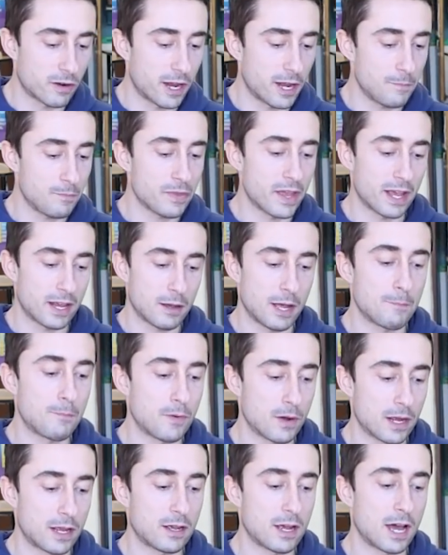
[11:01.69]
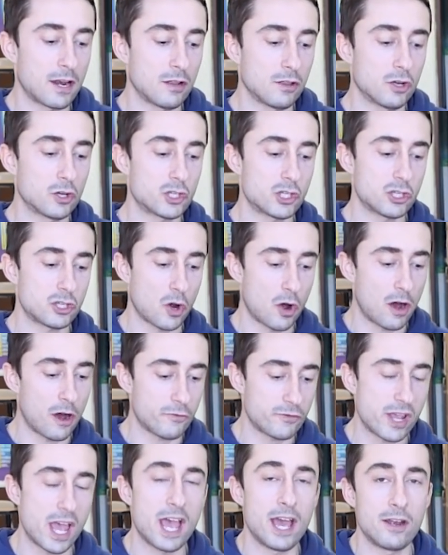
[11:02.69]
right? Yeah. Like it kind of looks
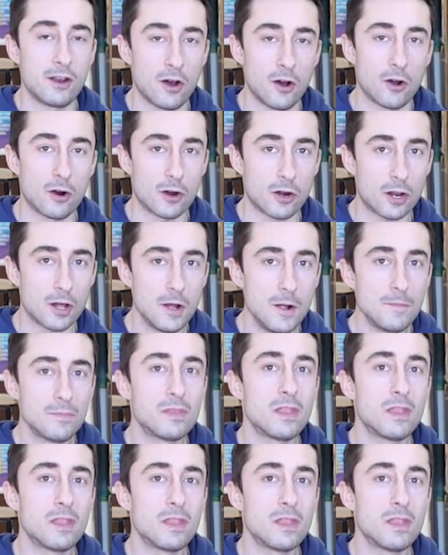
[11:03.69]
soft and hard.